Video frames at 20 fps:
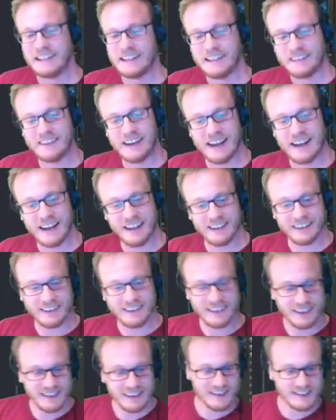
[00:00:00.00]
well,
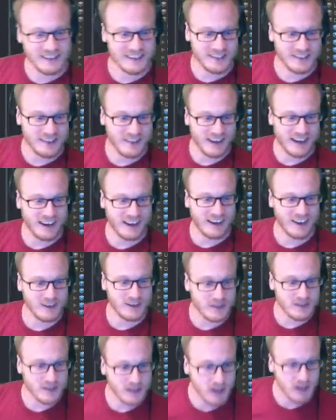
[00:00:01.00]
that's just the way it
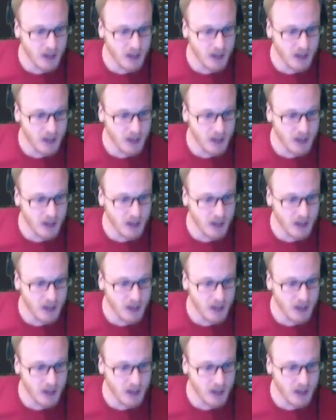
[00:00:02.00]
goes.